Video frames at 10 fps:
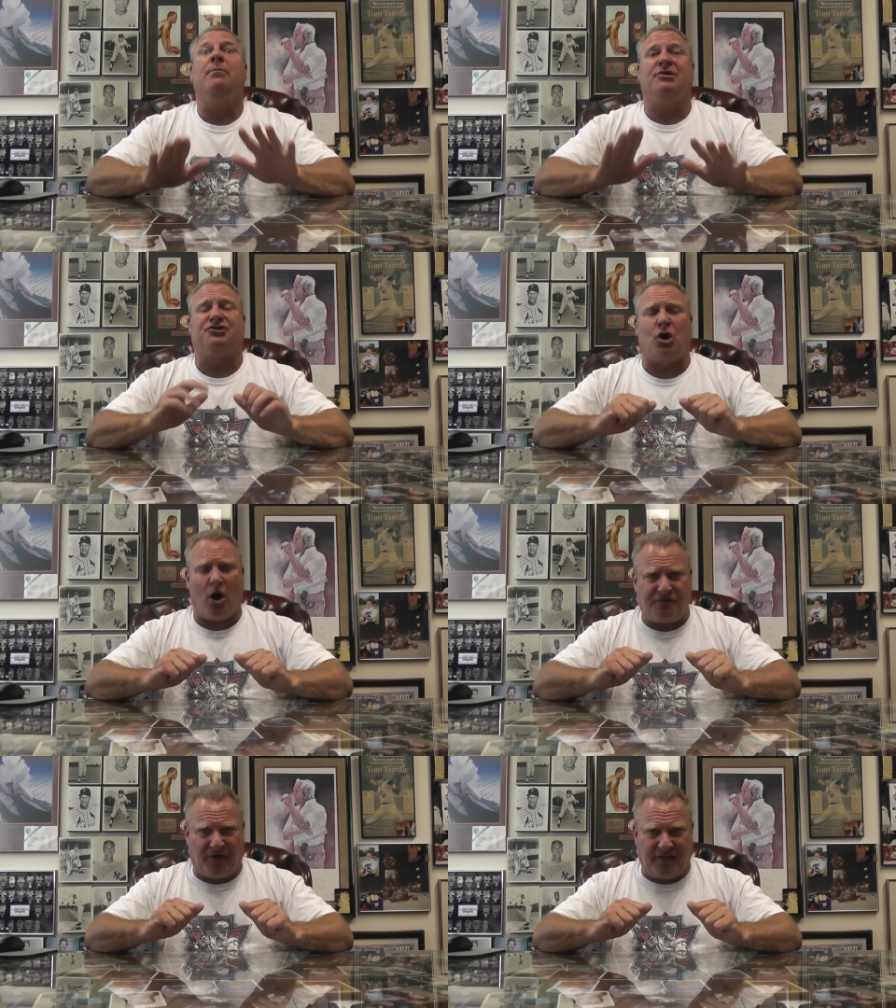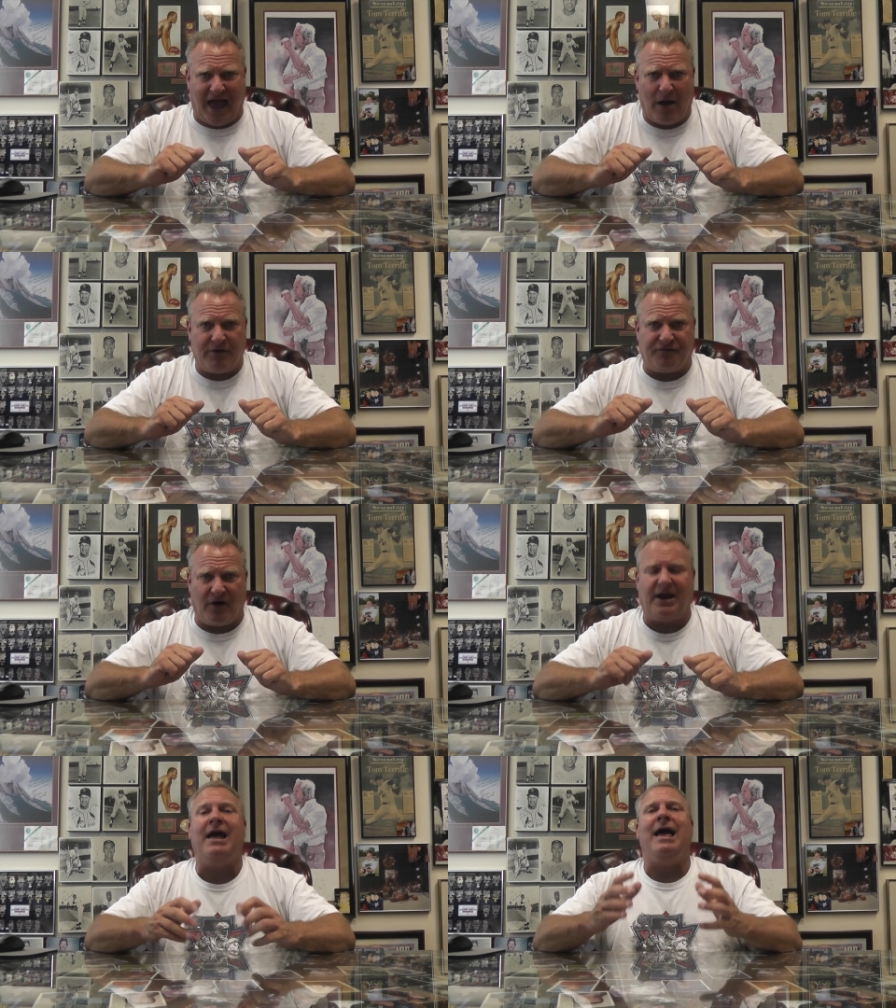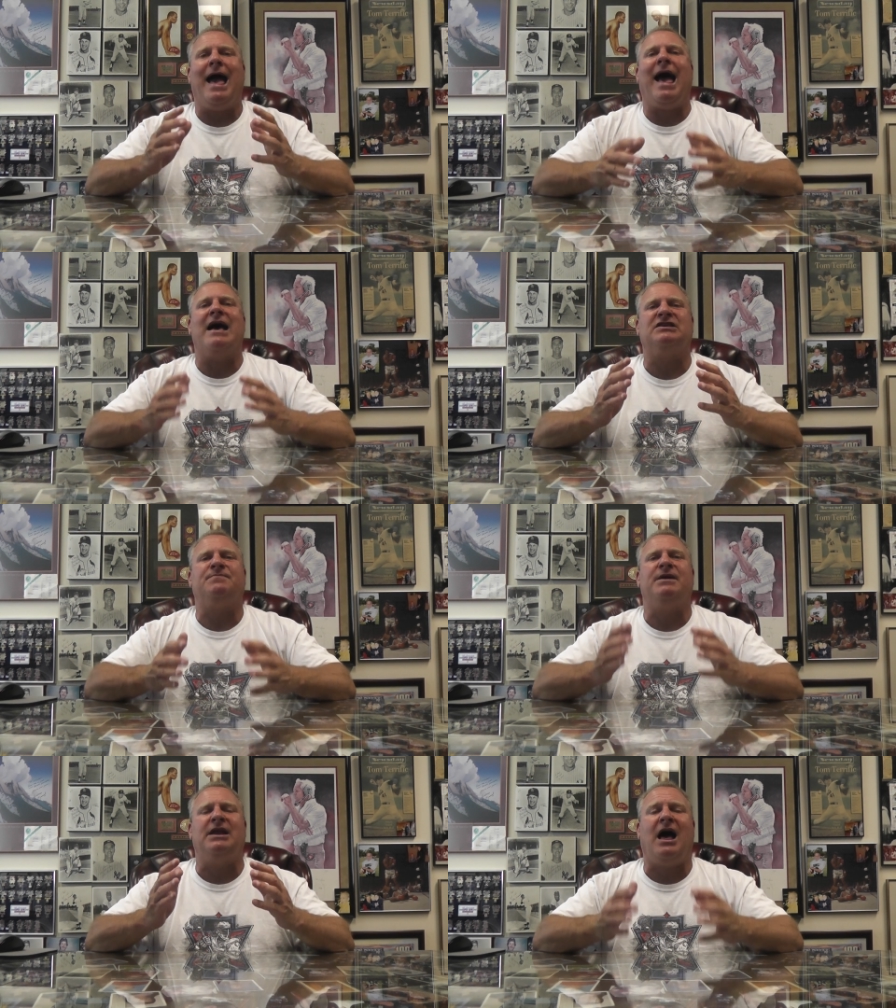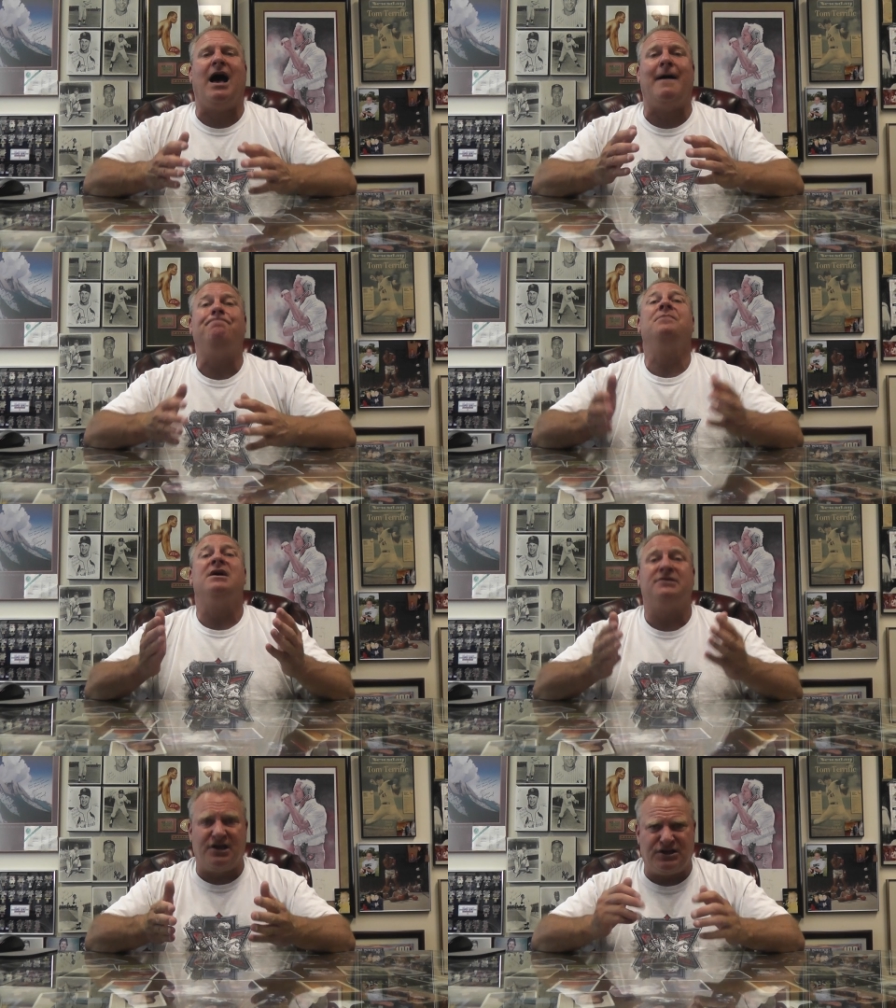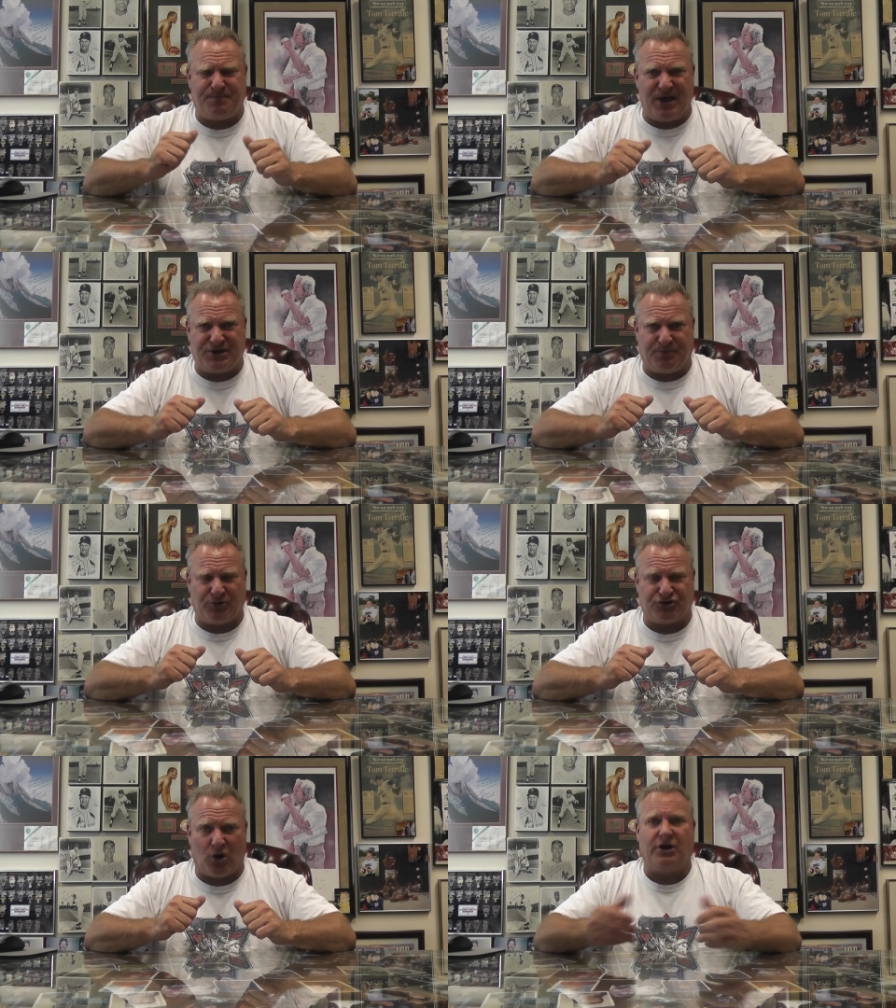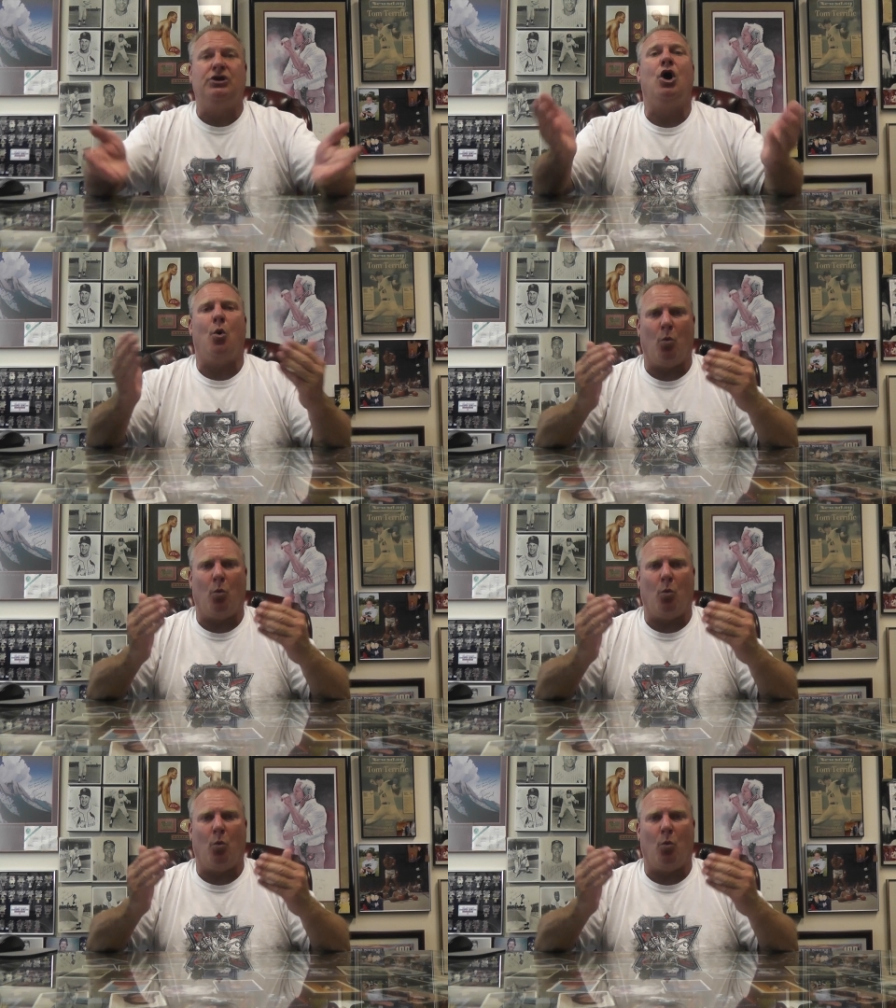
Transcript: Plus the Godfather Howie Feiner has been hot since baseball started.